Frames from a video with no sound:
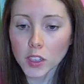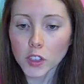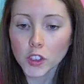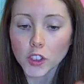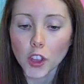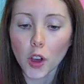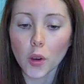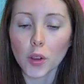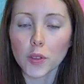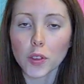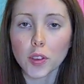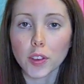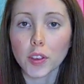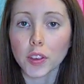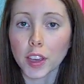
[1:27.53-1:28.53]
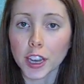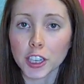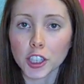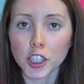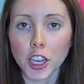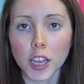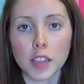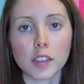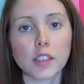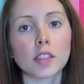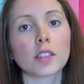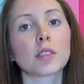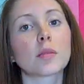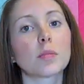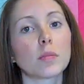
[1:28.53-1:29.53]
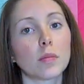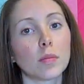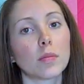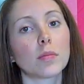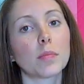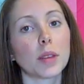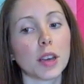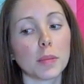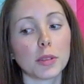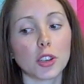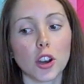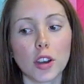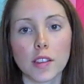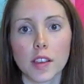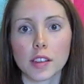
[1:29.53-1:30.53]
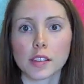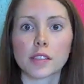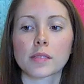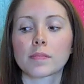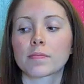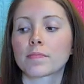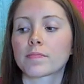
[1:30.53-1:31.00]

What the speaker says: So if you get a chance, pick up a jar of this.